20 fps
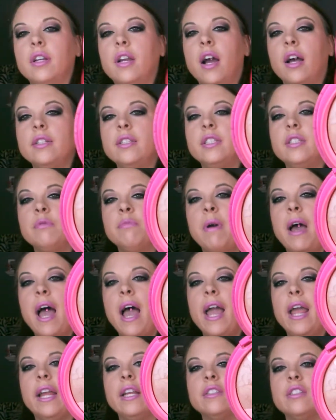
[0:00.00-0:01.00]

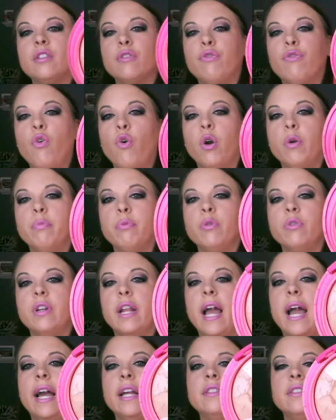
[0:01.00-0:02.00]
customized for
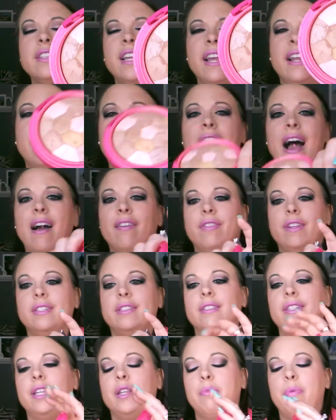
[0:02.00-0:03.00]
brunettes, and
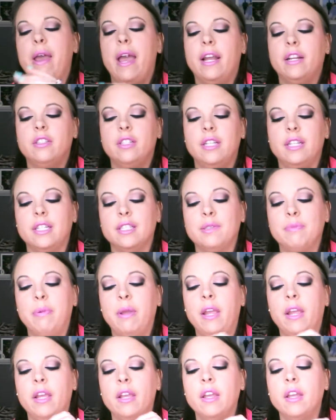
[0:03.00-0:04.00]
obviously the packaging is
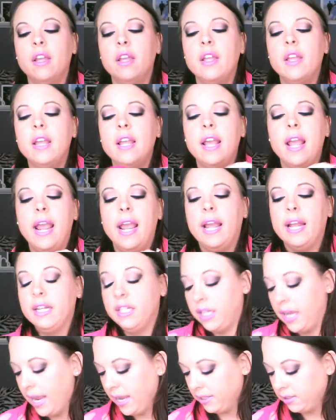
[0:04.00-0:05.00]
pink,
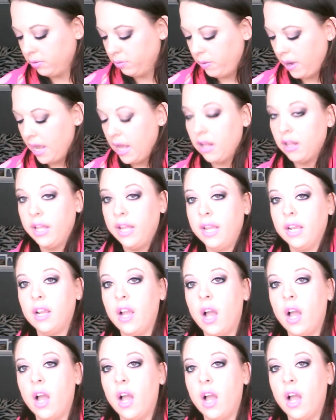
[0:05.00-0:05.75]
and as well it